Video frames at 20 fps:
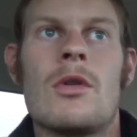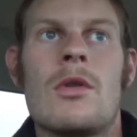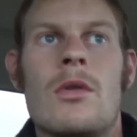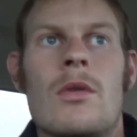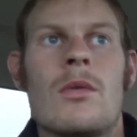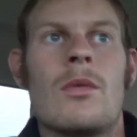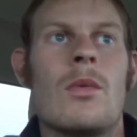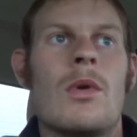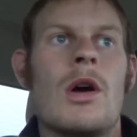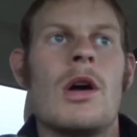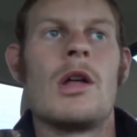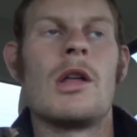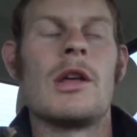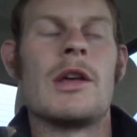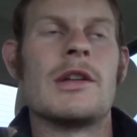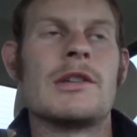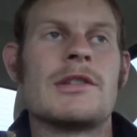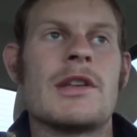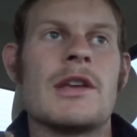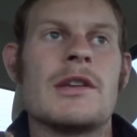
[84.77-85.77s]
Well,
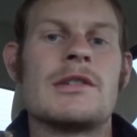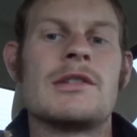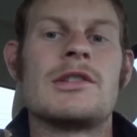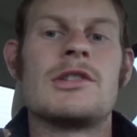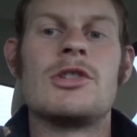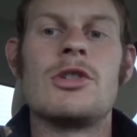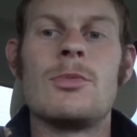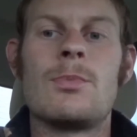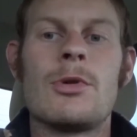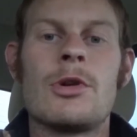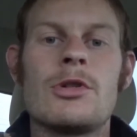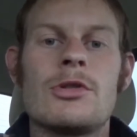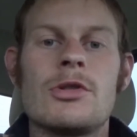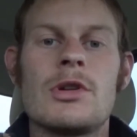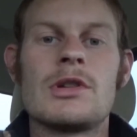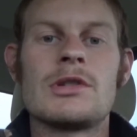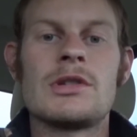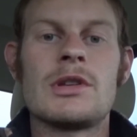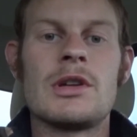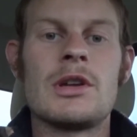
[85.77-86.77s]
it's a super
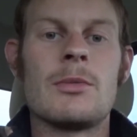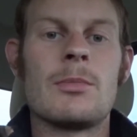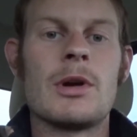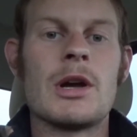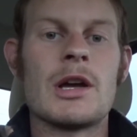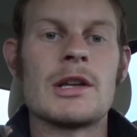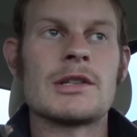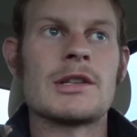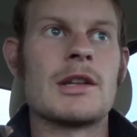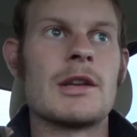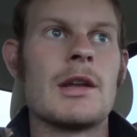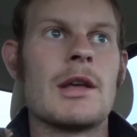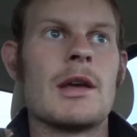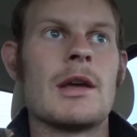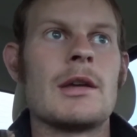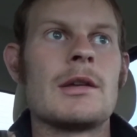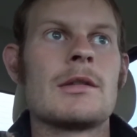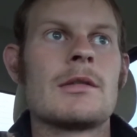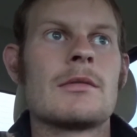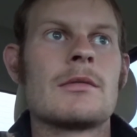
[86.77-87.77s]
drizzly Nebraska
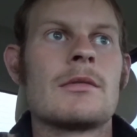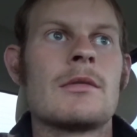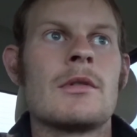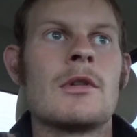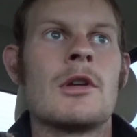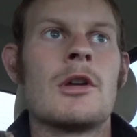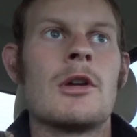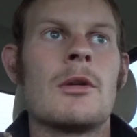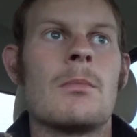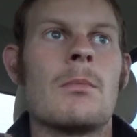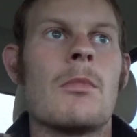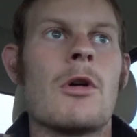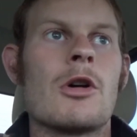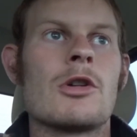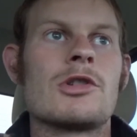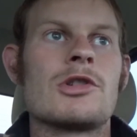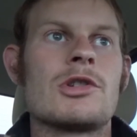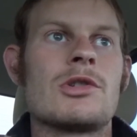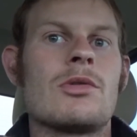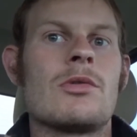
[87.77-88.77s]
day,
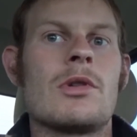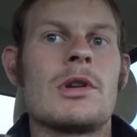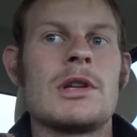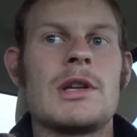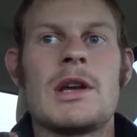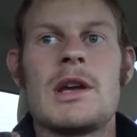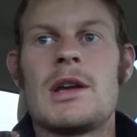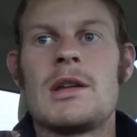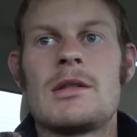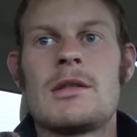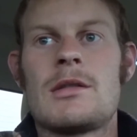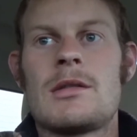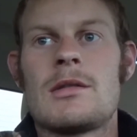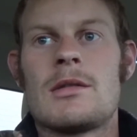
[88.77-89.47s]
March 28th.